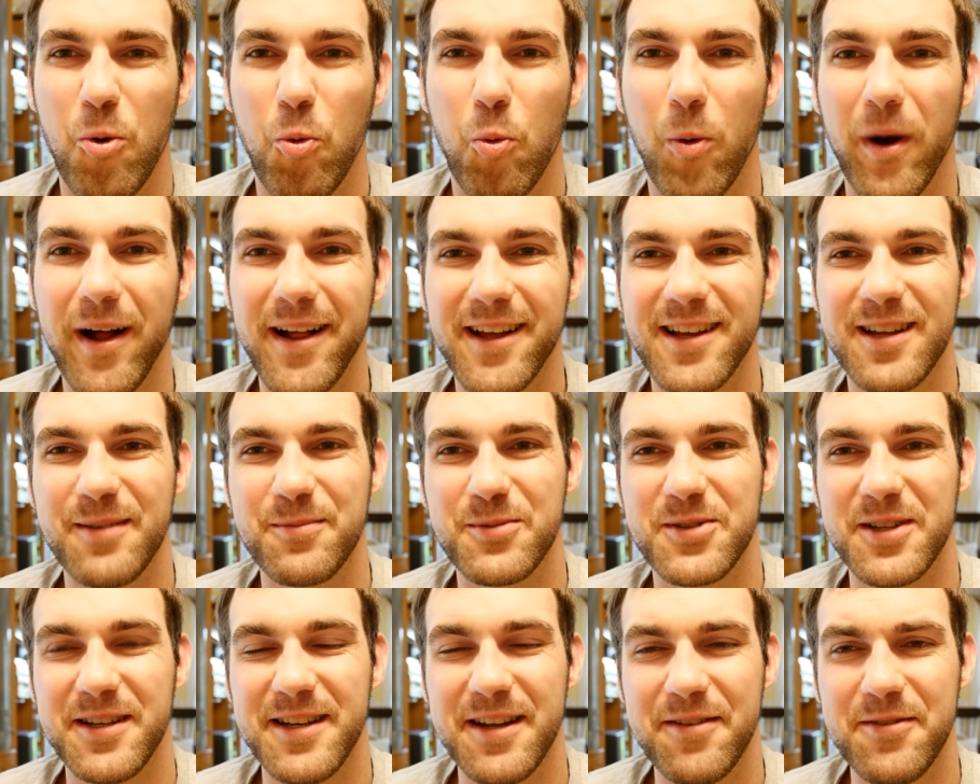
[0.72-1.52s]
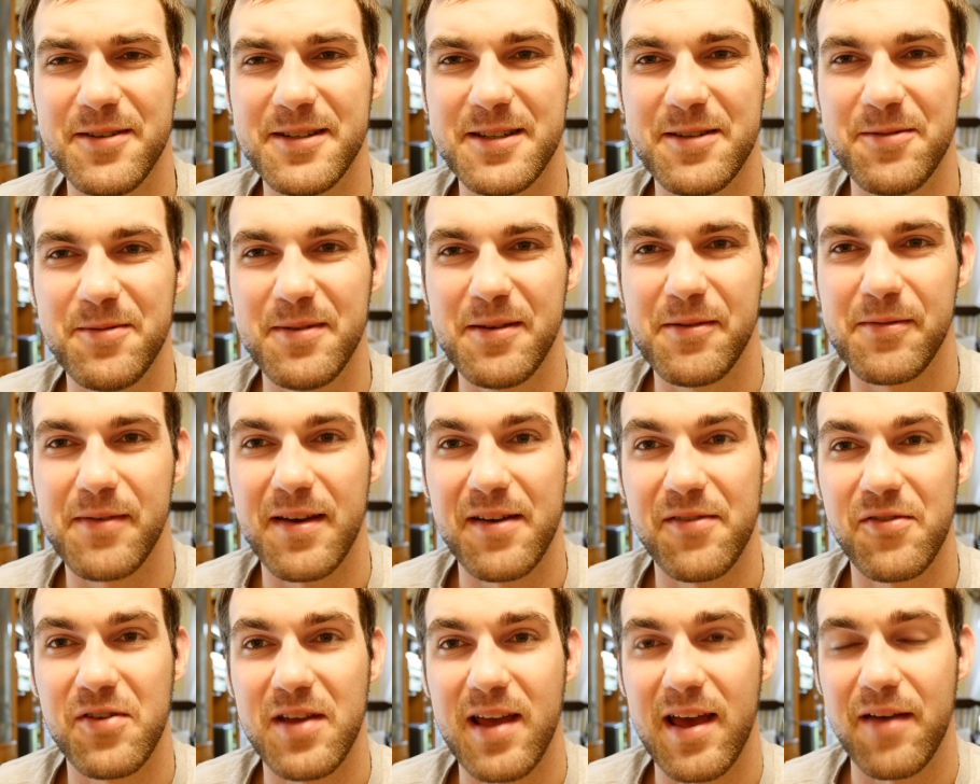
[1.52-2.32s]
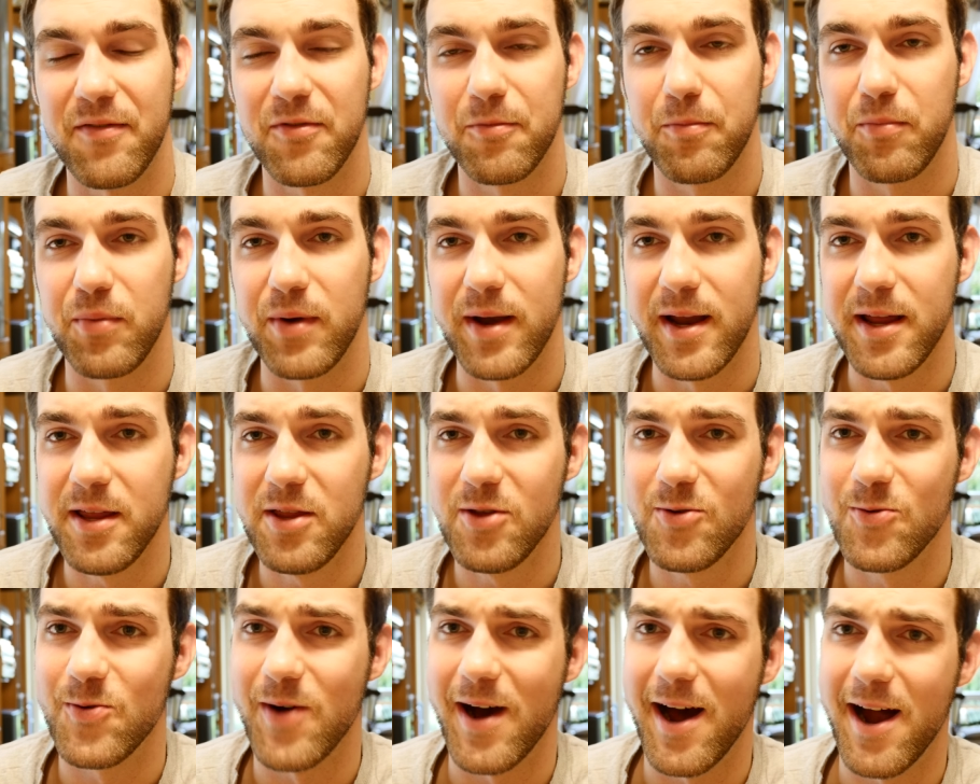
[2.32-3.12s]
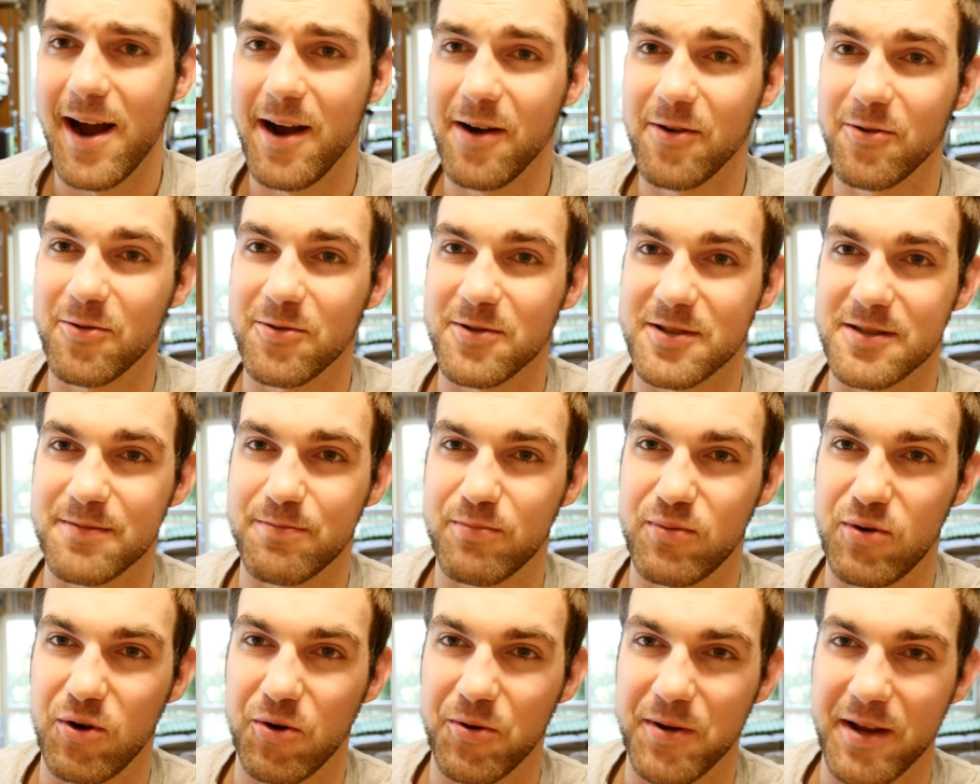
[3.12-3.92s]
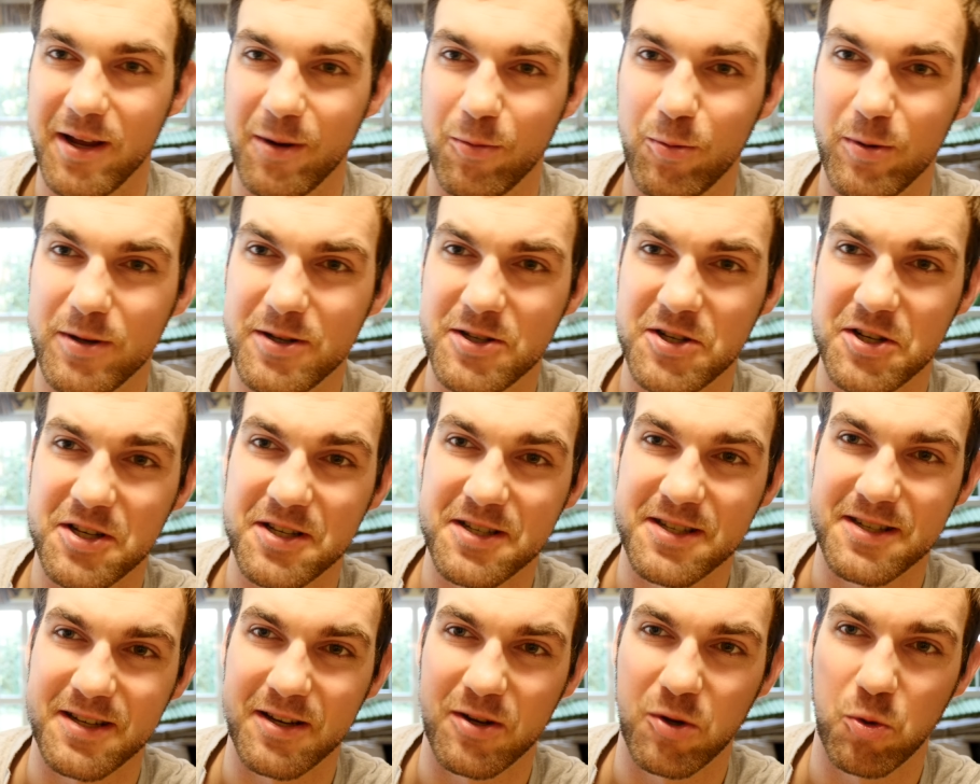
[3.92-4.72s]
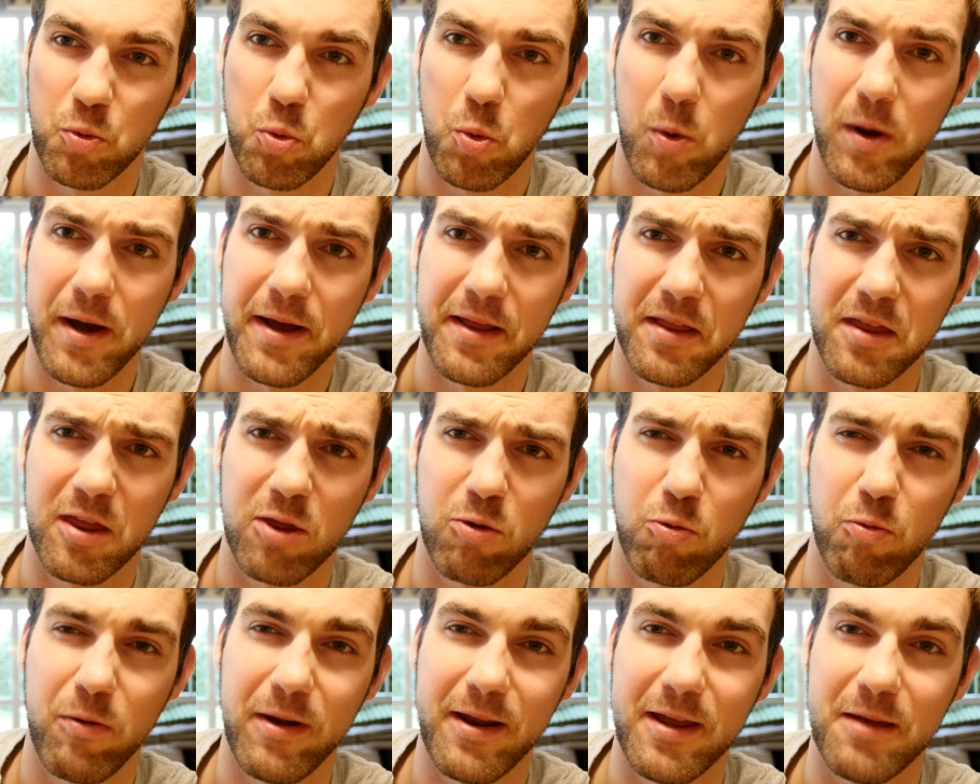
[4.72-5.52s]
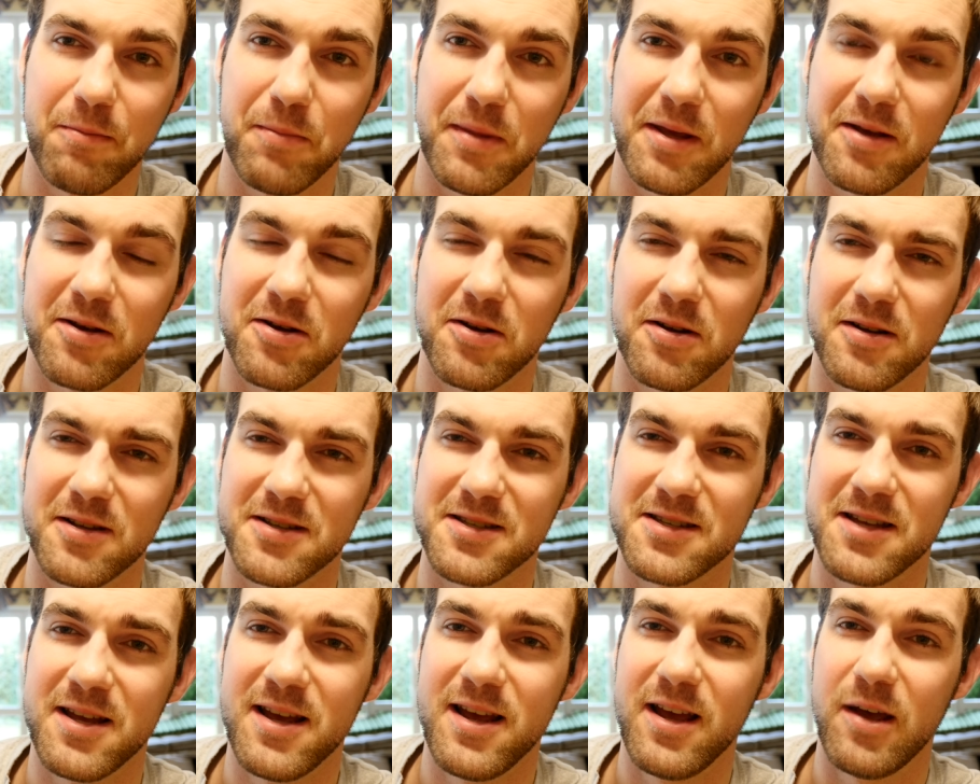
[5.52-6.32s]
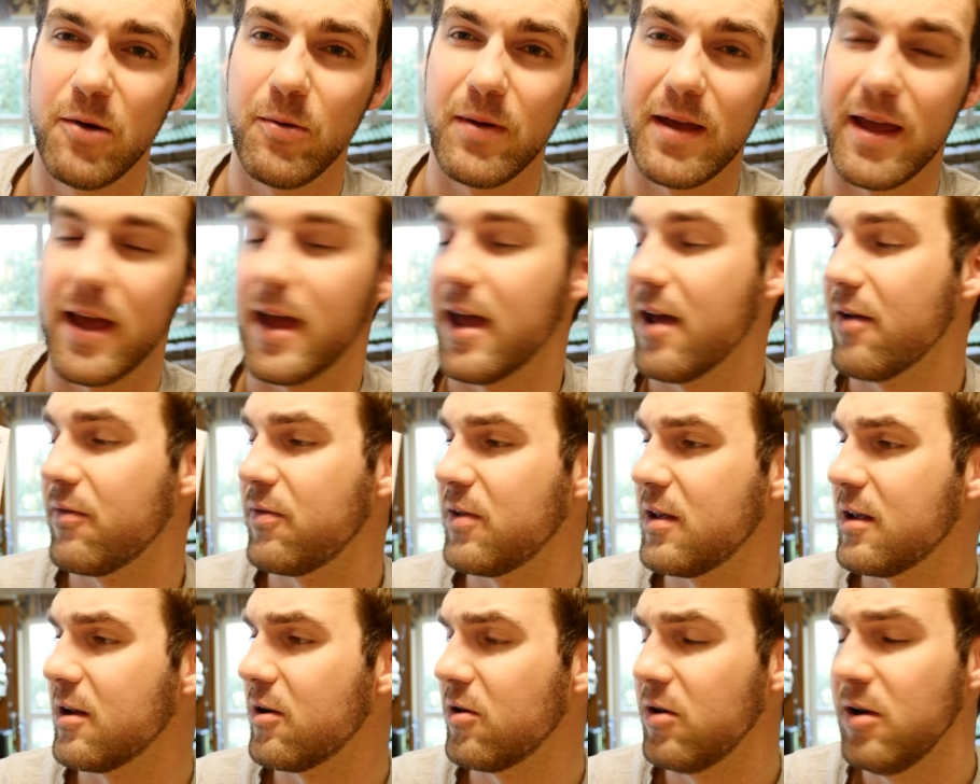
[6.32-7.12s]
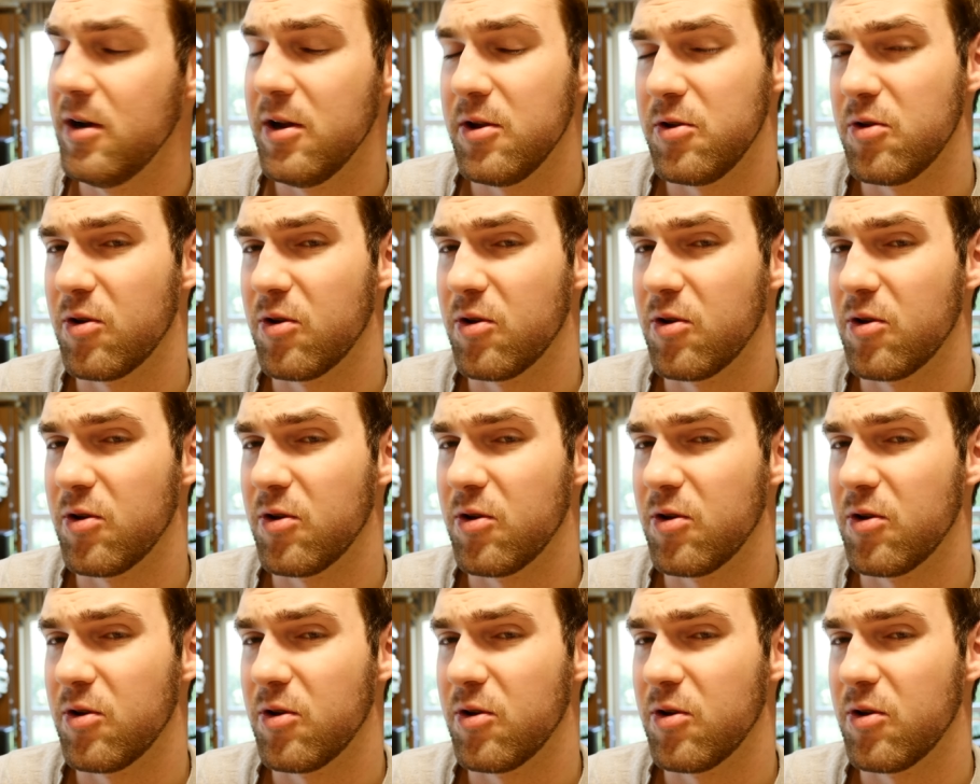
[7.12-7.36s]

Welcome to Devil TV where we have a brand new Archos product which is quite thrilling because we have here,